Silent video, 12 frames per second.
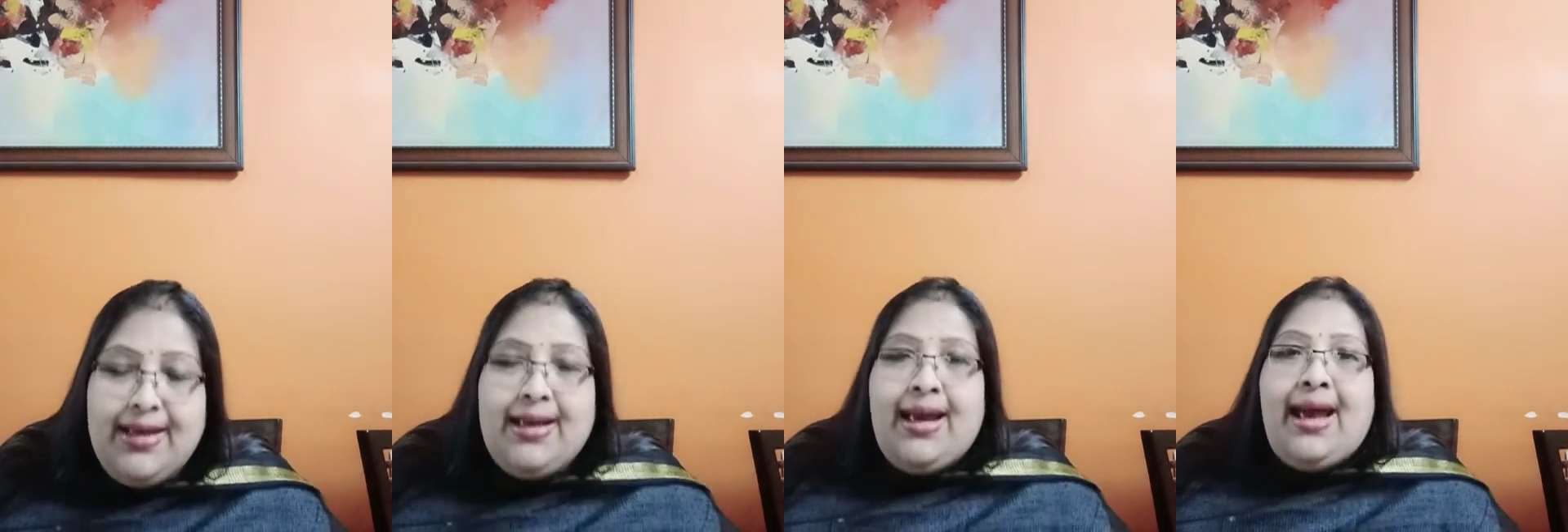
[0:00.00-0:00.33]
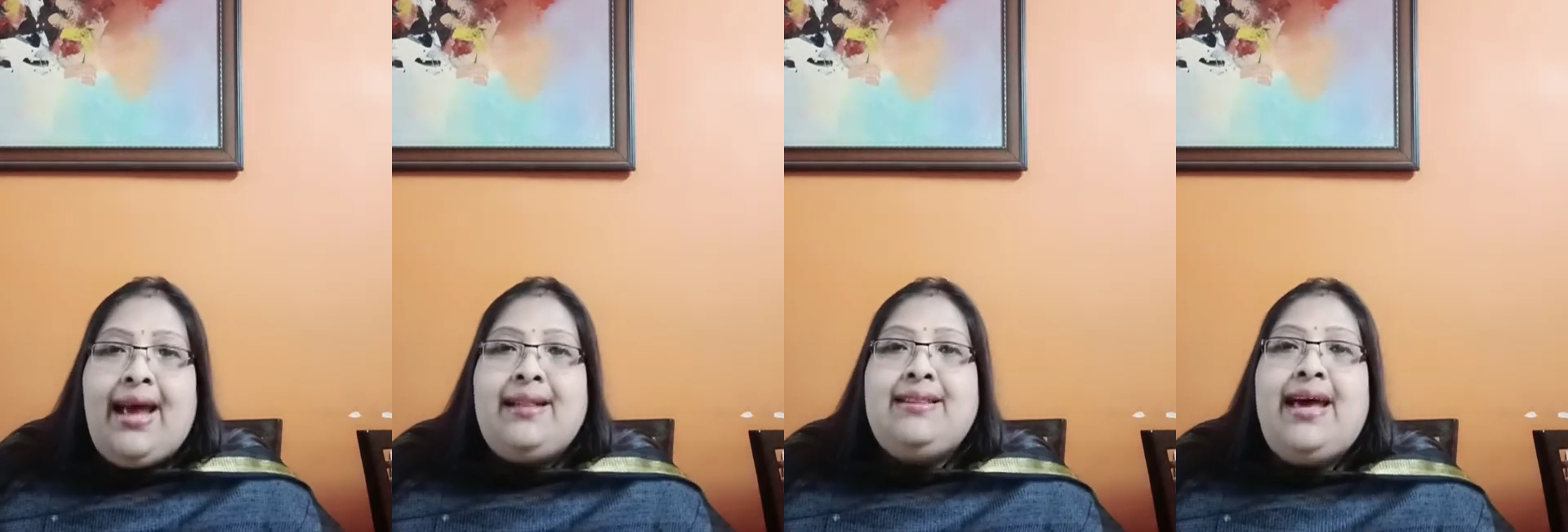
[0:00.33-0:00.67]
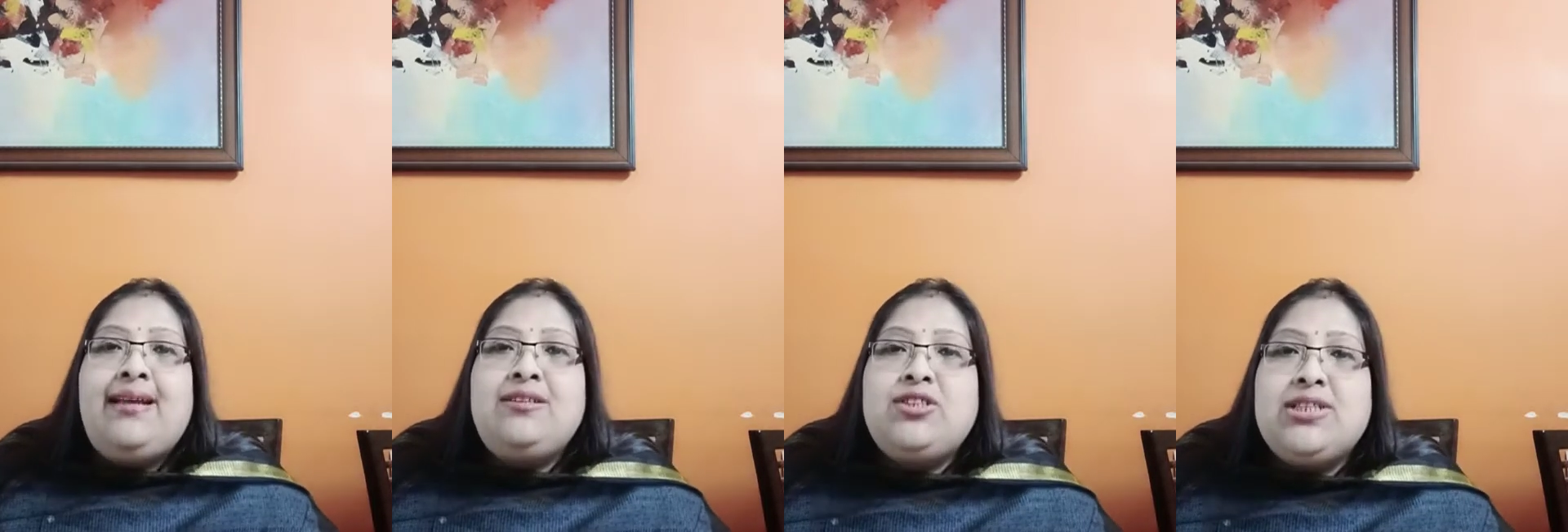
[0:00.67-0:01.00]
and
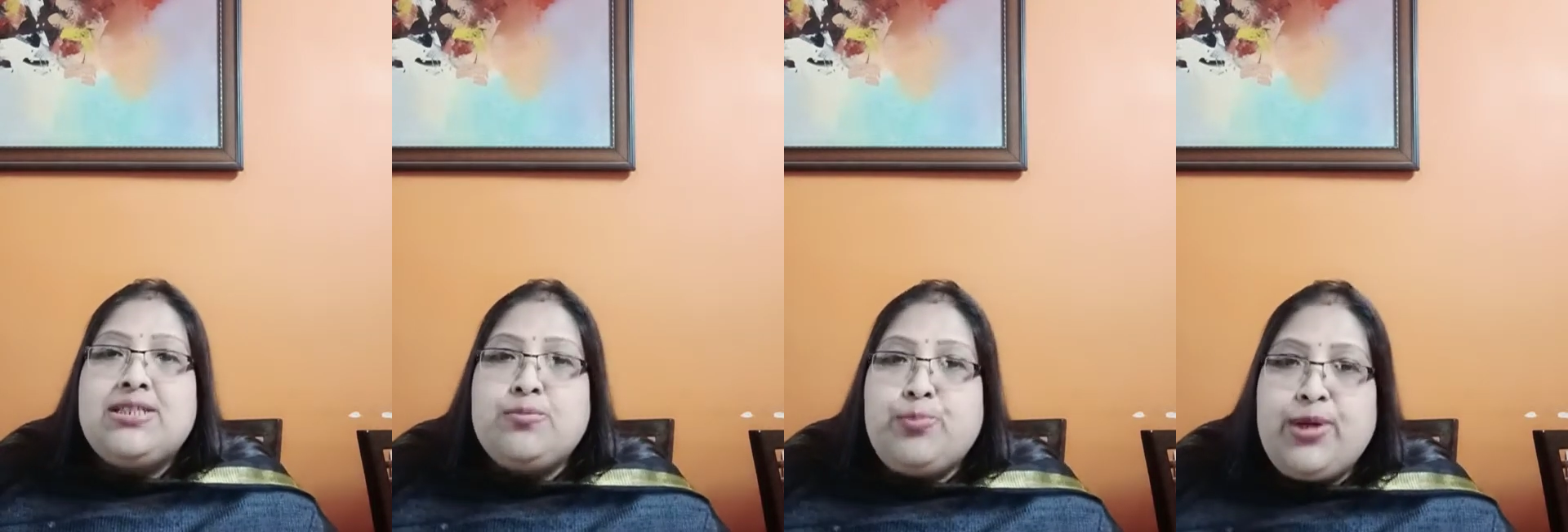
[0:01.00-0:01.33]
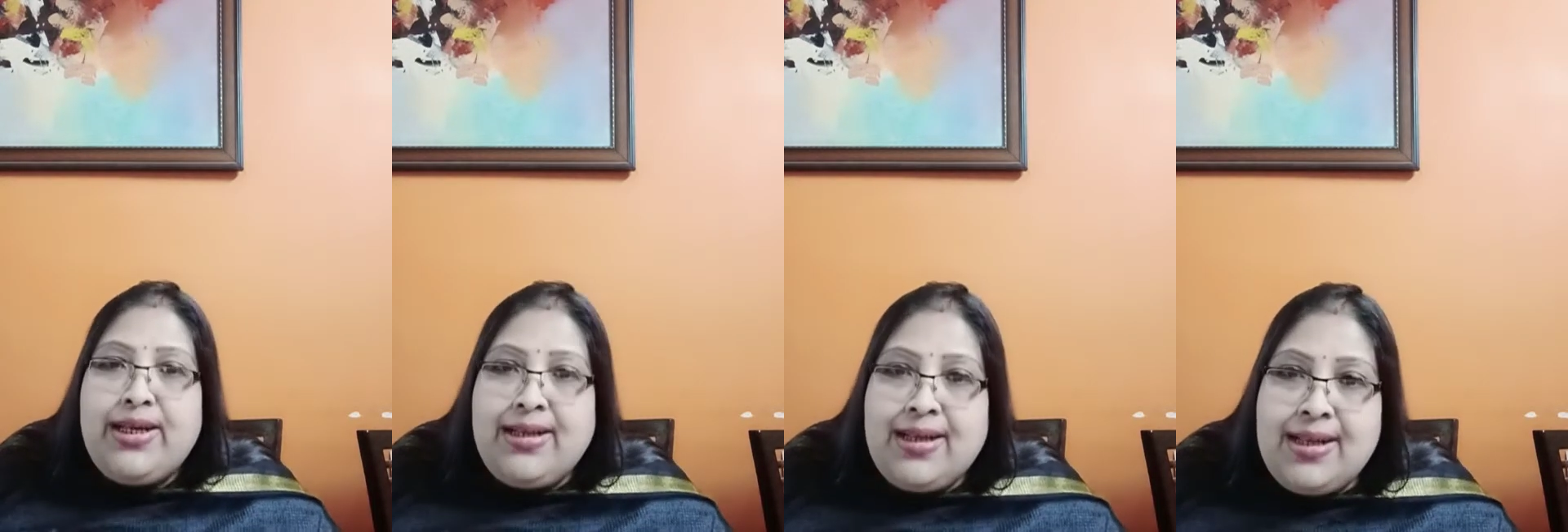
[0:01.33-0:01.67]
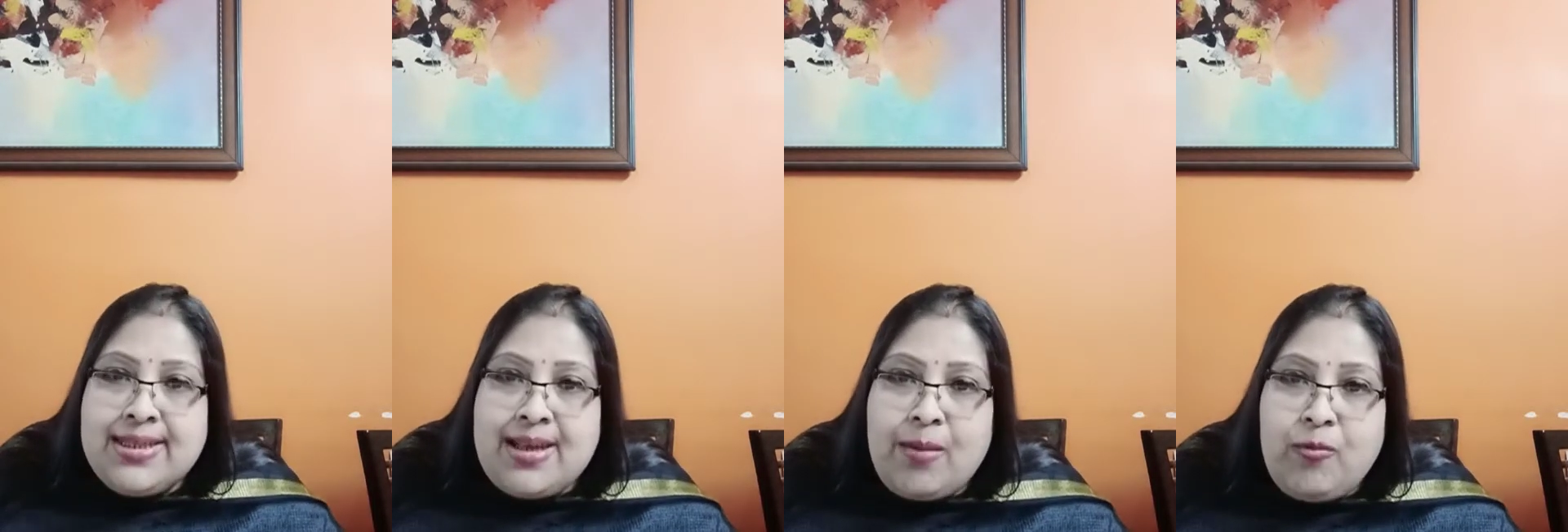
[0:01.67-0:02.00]
then she sprinkled
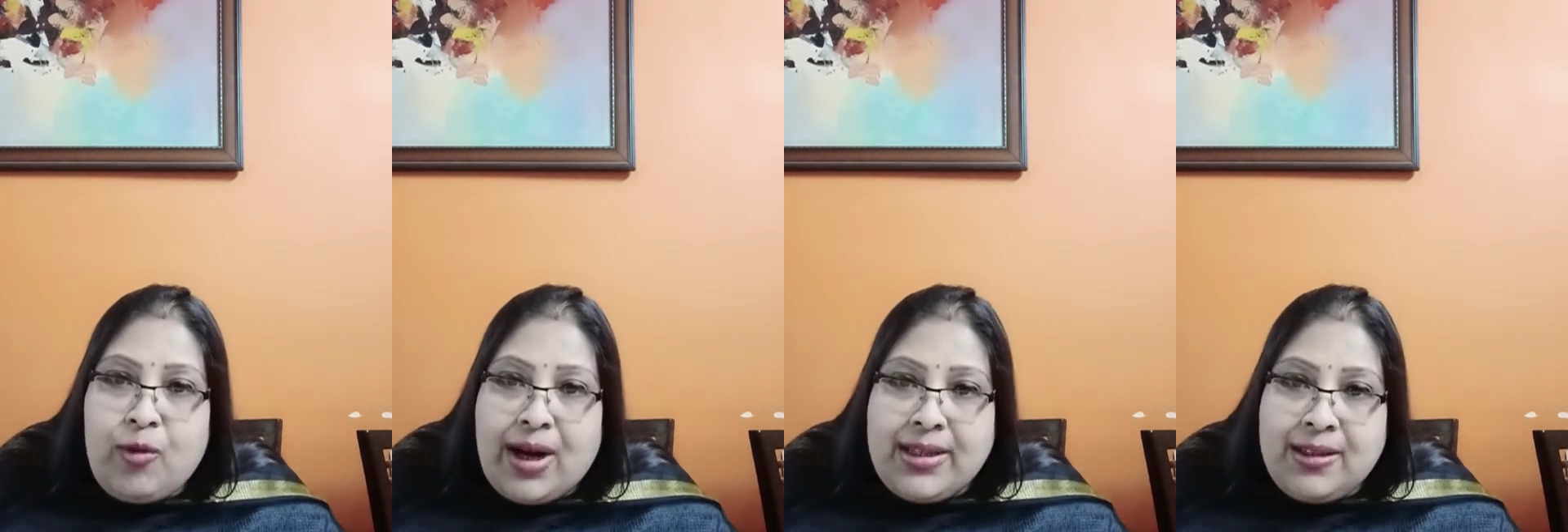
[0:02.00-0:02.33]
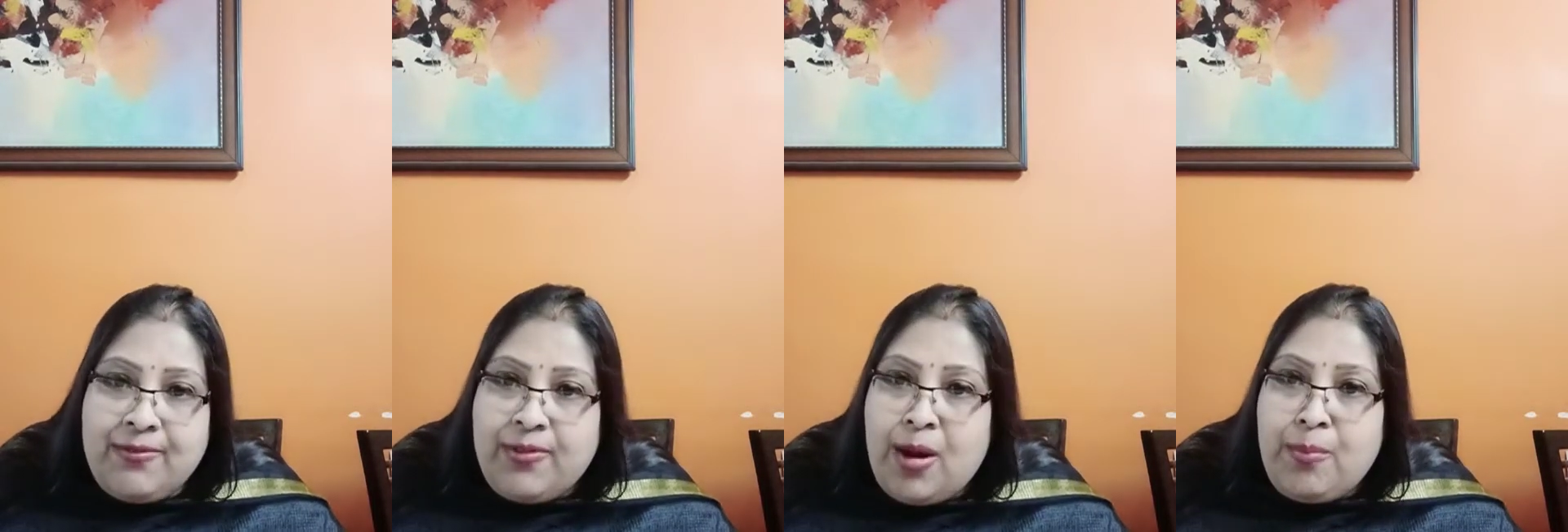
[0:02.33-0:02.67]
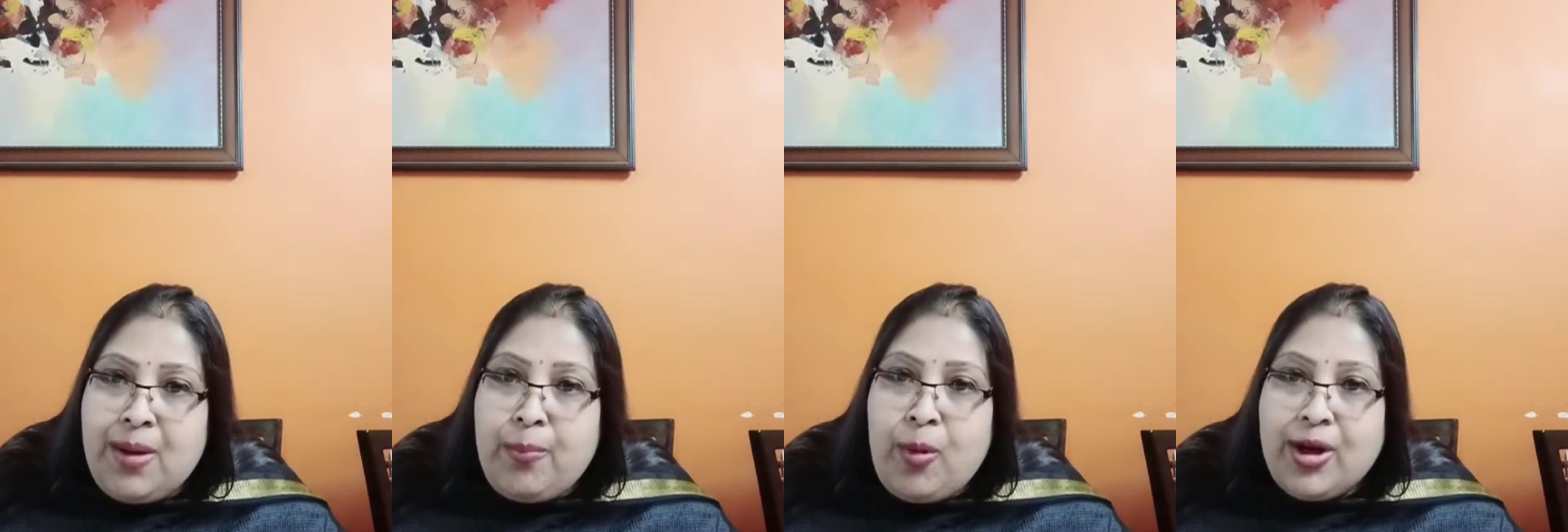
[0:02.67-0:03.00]
some water from
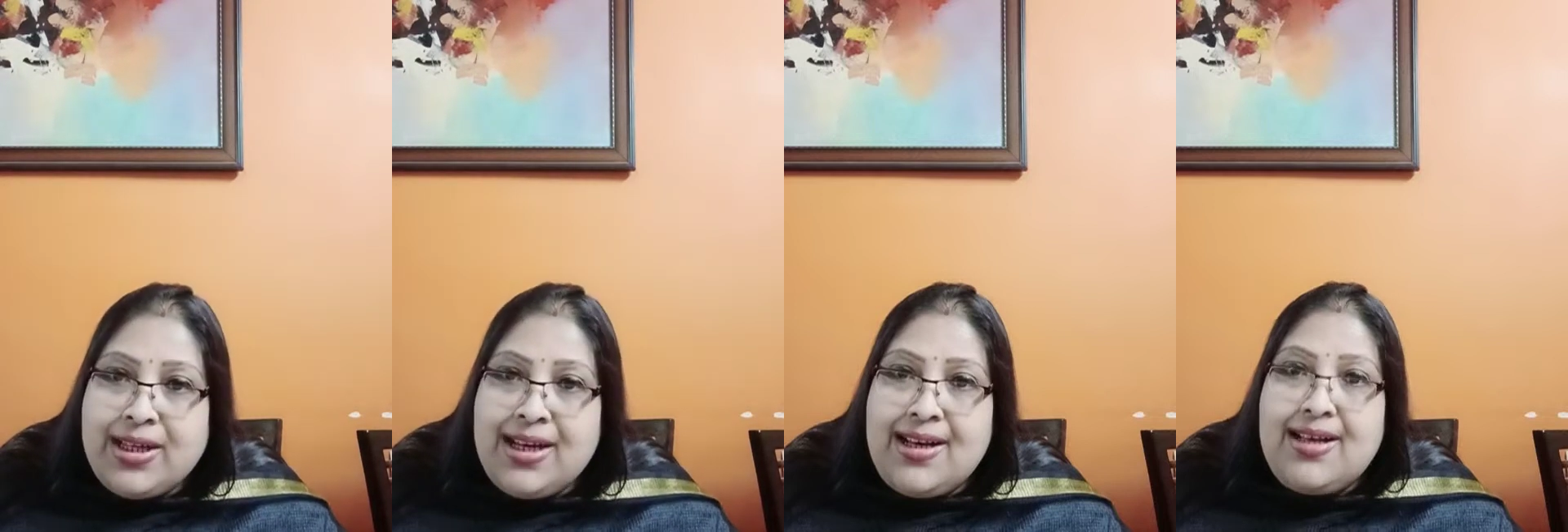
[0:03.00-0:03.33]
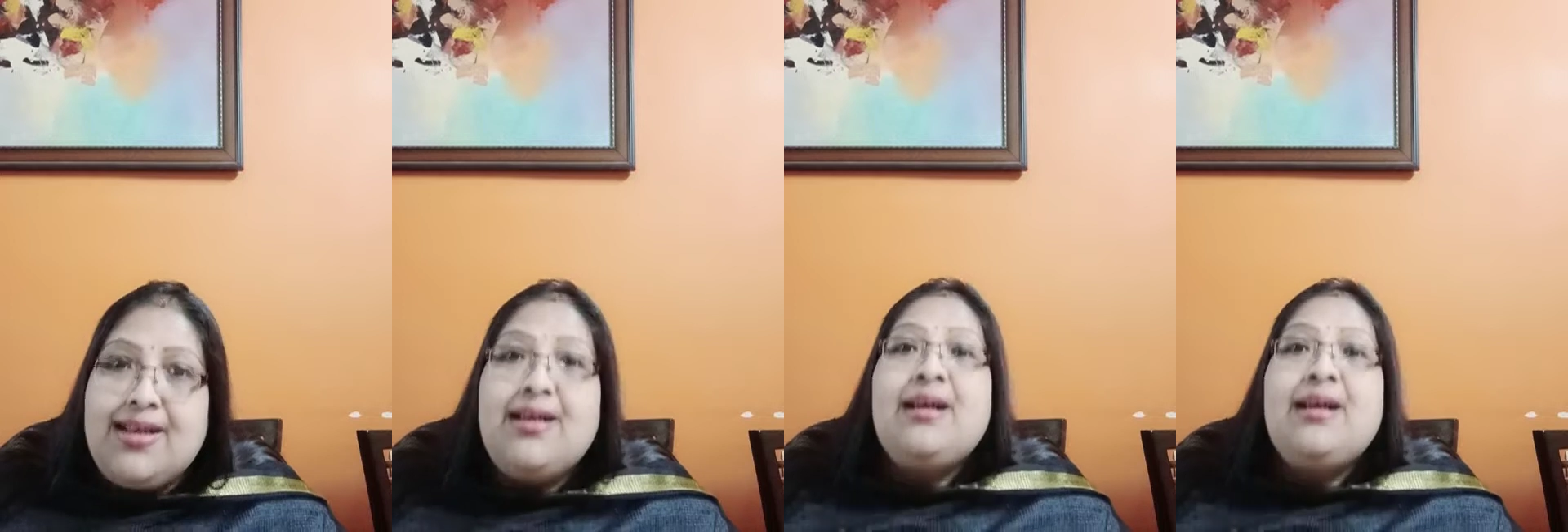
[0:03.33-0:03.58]
her bottle.